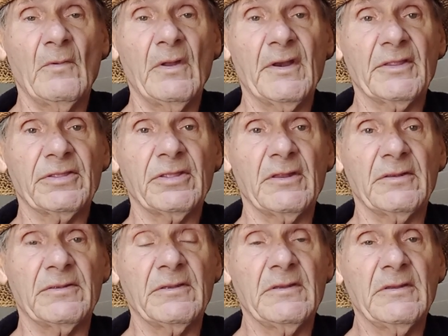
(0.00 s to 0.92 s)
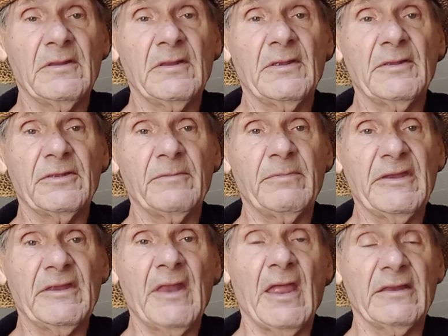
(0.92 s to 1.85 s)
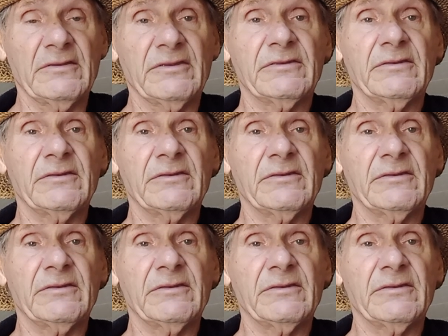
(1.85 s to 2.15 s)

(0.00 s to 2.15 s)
wanted to be nice.